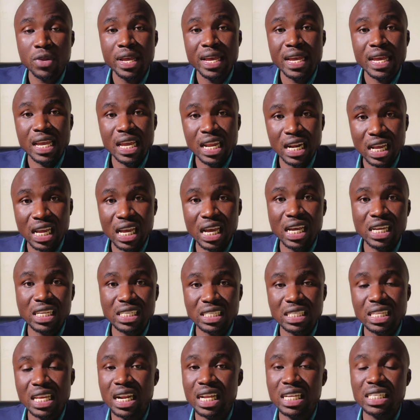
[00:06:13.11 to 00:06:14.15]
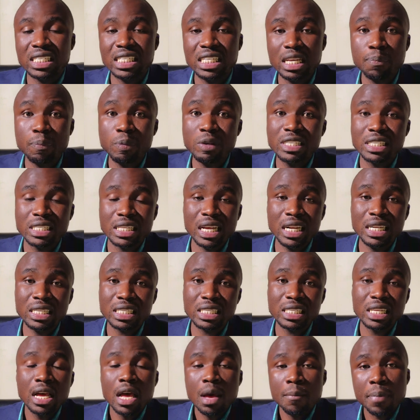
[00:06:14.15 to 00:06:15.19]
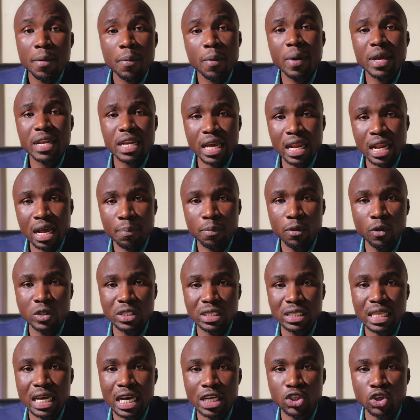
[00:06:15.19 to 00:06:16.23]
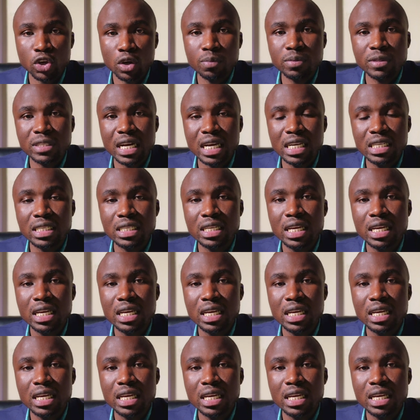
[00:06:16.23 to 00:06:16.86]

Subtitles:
In case there is dip in sales, people might end up losing their jobs, right?